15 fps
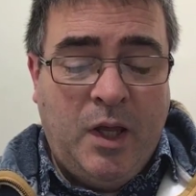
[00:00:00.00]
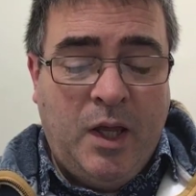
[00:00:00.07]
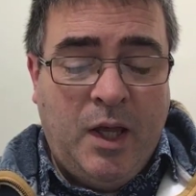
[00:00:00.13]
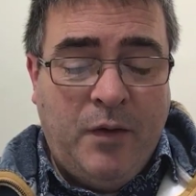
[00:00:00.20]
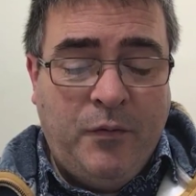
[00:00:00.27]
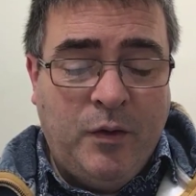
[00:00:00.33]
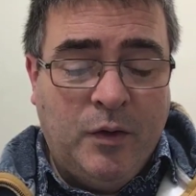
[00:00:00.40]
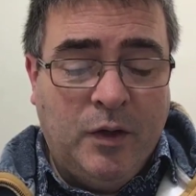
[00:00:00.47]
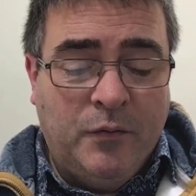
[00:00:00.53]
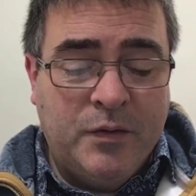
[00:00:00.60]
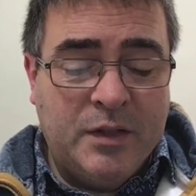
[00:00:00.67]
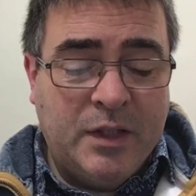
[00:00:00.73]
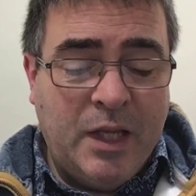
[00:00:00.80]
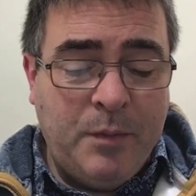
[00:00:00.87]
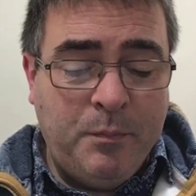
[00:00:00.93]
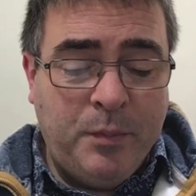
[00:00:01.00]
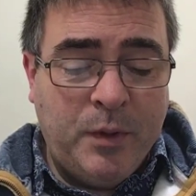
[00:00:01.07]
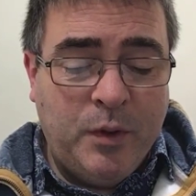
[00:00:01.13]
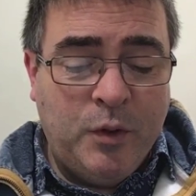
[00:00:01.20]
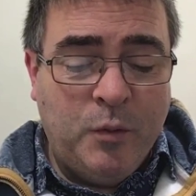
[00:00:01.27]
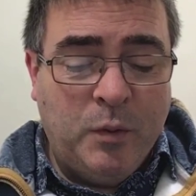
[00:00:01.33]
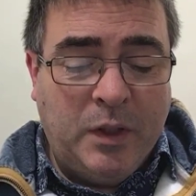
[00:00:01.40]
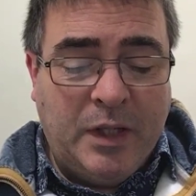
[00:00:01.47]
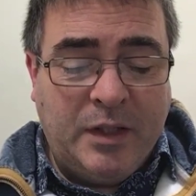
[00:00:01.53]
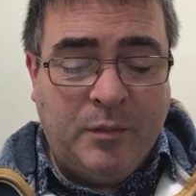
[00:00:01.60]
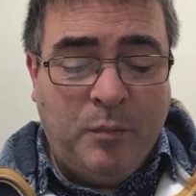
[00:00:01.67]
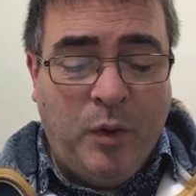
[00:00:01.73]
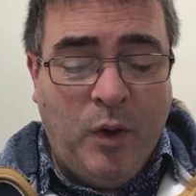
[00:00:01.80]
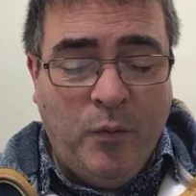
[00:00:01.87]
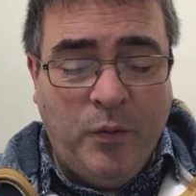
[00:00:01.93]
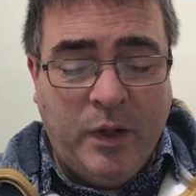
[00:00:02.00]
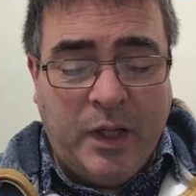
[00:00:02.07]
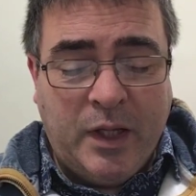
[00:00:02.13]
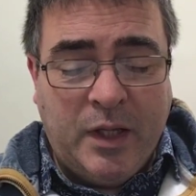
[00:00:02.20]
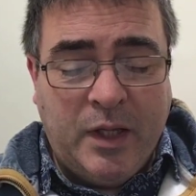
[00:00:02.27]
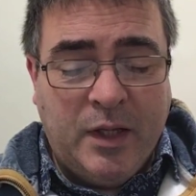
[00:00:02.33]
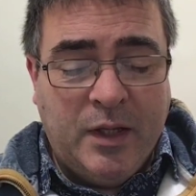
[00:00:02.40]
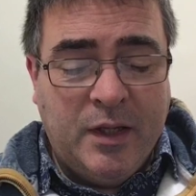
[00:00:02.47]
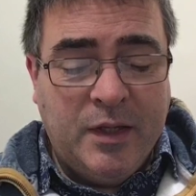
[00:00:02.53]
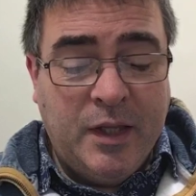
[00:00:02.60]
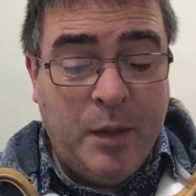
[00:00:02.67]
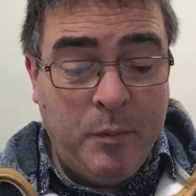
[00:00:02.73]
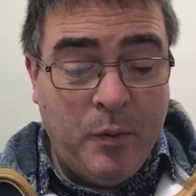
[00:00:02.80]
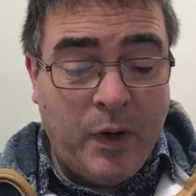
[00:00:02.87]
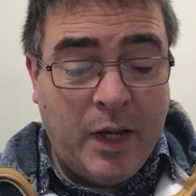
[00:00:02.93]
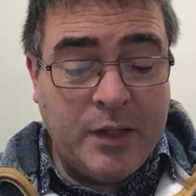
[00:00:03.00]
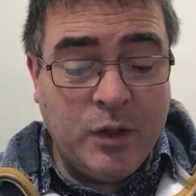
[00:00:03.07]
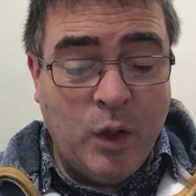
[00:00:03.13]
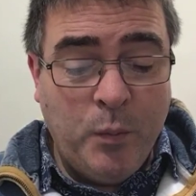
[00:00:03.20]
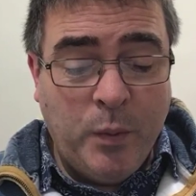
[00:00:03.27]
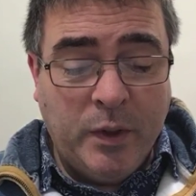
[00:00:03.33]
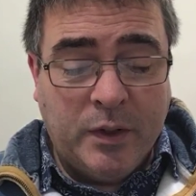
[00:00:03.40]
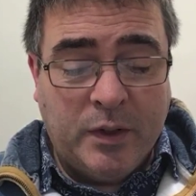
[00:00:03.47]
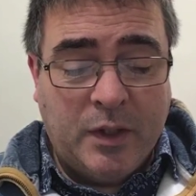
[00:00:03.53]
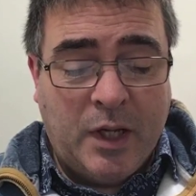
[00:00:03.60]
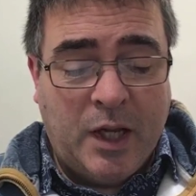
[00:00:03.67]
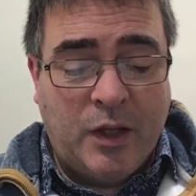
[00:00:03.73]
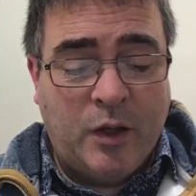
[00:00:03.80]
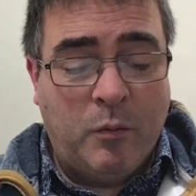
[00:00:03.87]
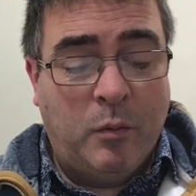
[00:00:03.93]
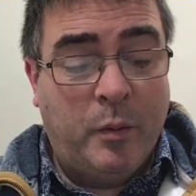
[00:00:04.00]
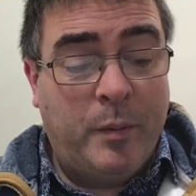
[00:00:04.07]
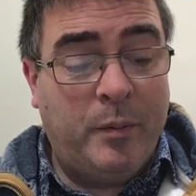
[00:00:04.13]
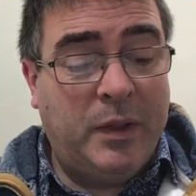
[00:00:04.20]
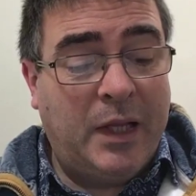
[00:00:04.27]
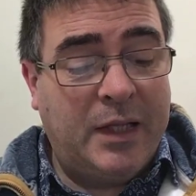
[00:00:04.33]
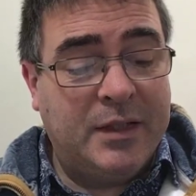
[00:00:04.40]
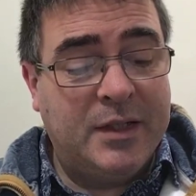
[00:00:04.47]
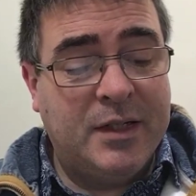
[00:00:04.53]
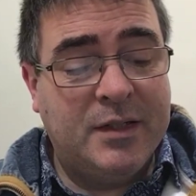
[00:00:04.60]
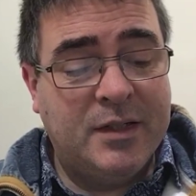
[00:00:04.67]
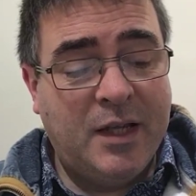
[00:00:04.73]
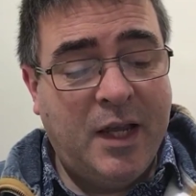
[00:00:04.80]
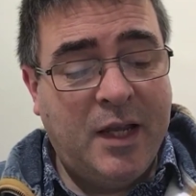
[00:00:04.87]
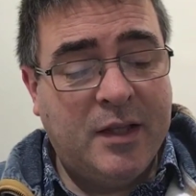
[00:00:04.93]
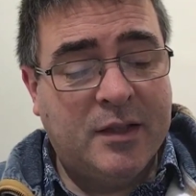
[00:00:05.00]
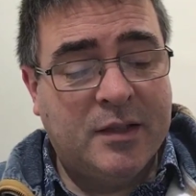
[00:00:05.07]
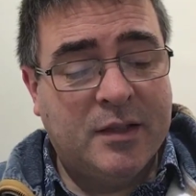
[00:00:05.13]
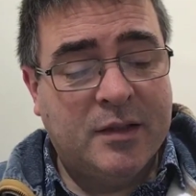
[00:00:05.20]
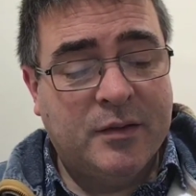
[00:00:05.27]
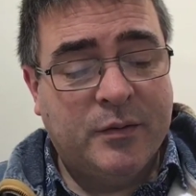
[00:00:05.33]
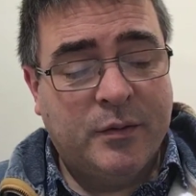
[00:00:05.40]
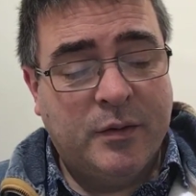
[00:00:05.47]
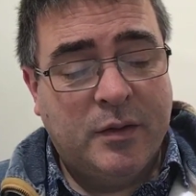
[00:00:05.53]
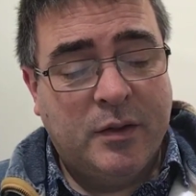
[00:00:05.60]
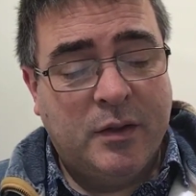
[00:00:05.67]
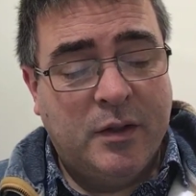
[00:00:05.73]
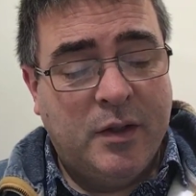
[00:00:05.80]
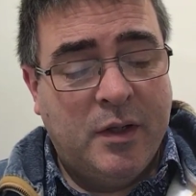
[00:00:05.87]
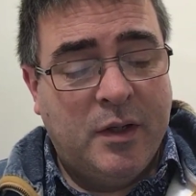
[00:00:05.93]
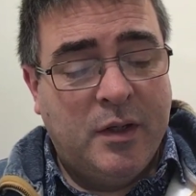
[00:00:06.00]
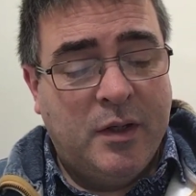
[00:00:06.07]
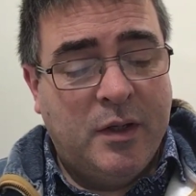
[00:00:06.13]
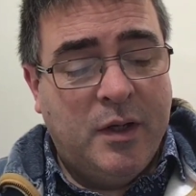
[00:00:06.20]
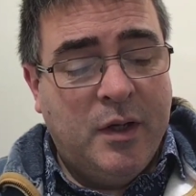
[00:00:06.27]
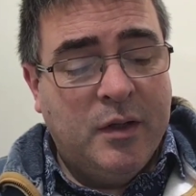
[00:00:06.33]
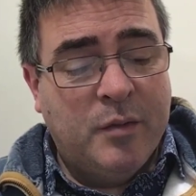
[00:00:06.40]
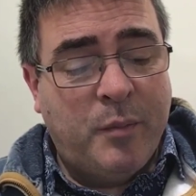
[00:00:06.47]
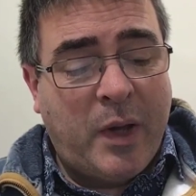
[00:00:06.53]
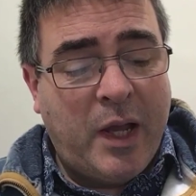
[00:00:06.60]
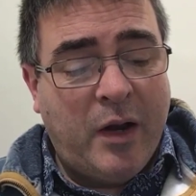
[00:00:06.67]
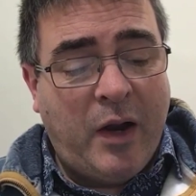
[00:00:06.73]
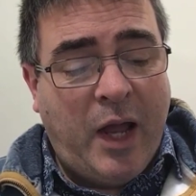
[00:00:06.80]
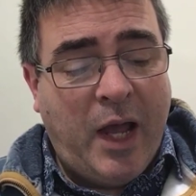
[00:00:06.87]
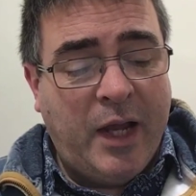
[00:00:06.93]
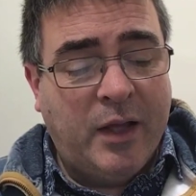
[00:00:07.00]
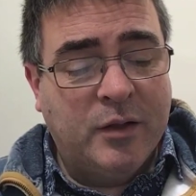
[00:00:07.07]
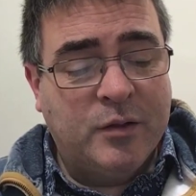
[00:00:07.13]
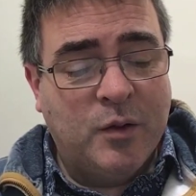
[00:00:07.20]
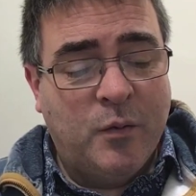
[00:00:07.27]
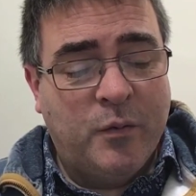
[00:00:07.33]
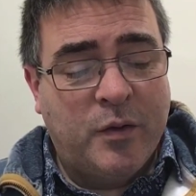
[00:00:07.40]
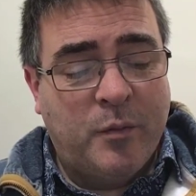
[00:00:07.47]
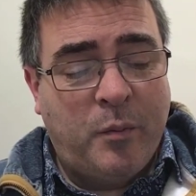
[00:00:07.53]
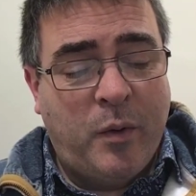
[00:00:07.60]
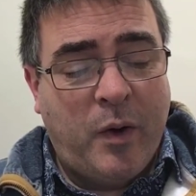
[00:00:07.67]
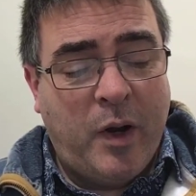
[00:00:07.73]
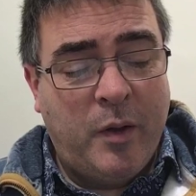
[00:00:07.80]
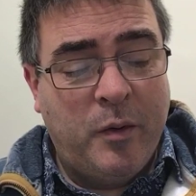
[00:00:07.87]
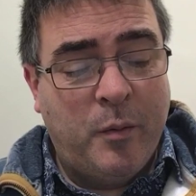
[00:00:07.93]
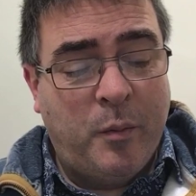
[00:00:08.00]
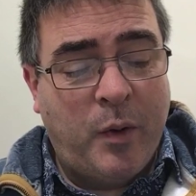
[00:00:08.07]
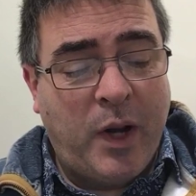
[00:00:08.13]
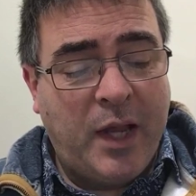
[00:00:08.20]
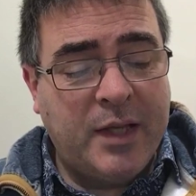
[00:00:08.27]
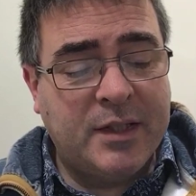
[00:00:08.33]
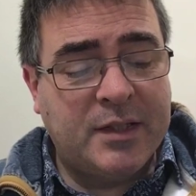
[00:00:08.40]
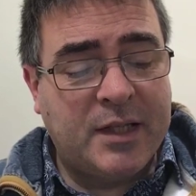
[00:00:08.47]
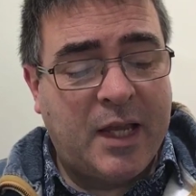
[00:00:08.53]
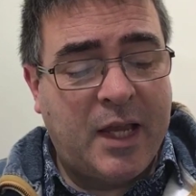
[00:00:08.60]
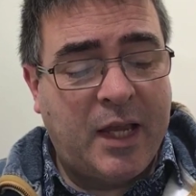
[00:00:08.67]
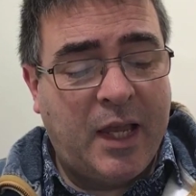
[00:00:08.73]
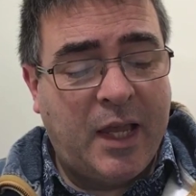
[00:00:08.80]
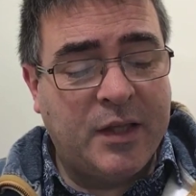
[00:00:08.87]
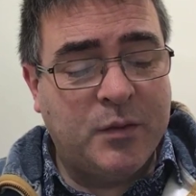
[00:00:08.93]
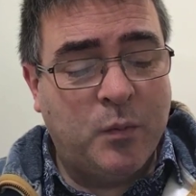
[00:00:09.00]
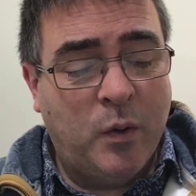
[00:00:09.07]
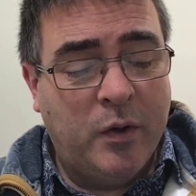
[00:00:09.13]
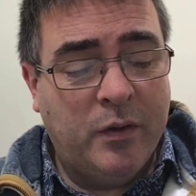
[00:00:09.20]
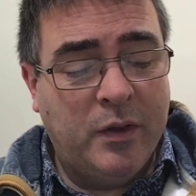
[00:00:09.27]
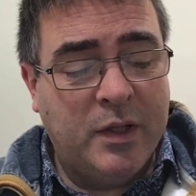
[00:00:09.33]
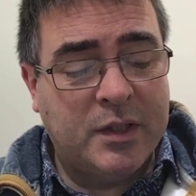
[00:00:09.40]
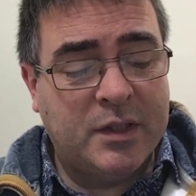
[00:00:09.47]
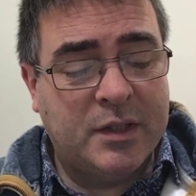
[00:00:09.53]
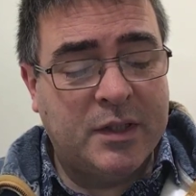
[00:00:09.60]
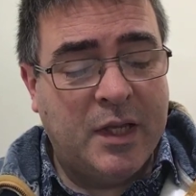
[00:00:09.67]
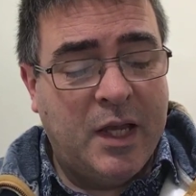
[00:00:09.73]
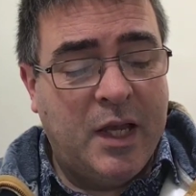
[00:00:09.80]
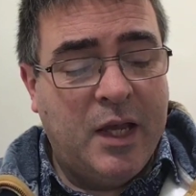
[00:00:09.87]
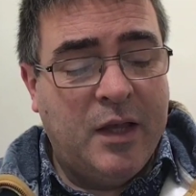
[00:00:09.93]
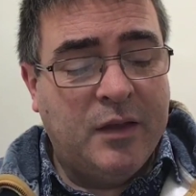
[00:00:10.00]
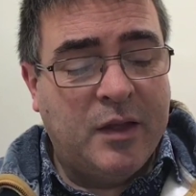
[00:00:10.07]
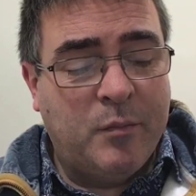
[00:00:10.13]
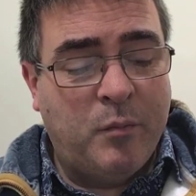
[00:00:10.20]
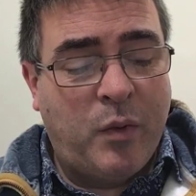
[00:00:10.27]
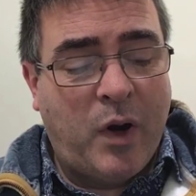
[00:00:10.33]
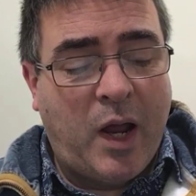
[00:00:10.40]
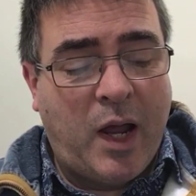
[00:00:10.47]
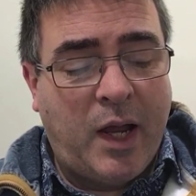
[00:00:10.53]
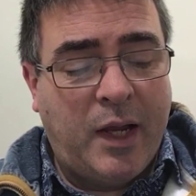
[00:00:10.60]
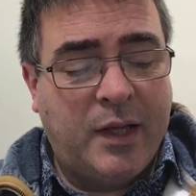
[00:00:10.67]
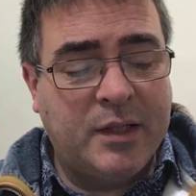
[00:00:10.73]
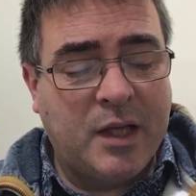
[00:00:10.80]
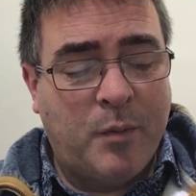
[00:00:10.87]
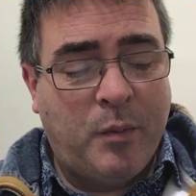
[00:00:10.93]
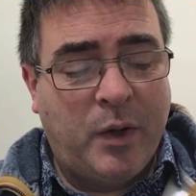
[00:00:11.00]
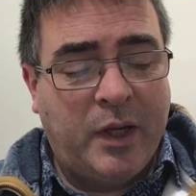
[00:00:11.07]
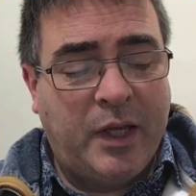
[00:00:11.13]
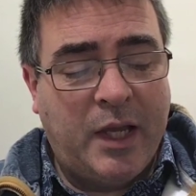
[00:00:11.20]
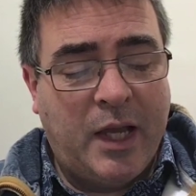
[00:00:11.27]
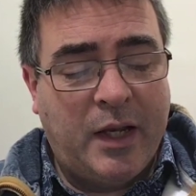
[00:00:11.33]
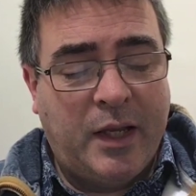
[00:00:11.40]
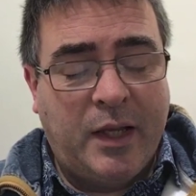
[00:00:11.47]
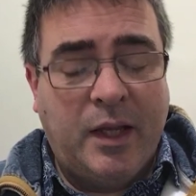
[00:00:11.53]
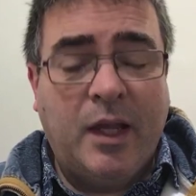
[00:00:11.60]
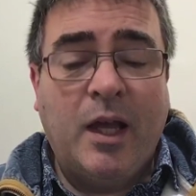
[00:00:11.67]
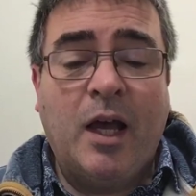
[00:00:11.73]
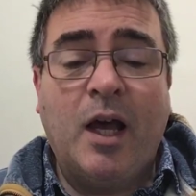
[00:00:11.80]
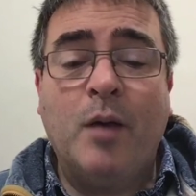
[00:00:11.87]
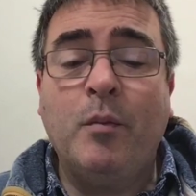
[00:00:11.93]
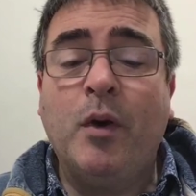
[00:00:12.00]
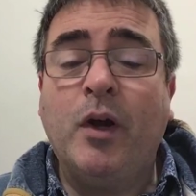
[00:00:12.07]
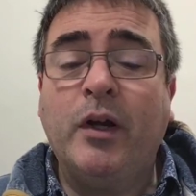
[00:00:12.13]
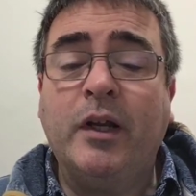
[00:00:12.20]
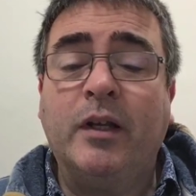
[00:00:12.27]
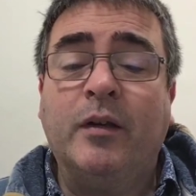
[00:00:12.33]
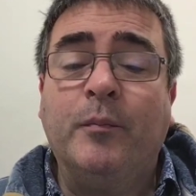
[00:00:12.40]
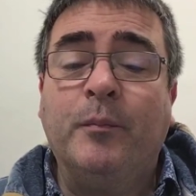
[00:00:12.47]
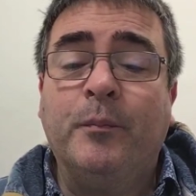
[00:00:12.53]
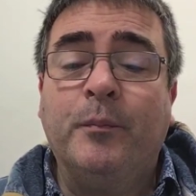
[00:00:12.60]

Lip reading: If you love sleep, you will end in poverty. Keep your eyes open and there will be plenty to eat. The buyer haggles over the price, saying it's worthless, then brags about getting a bargain.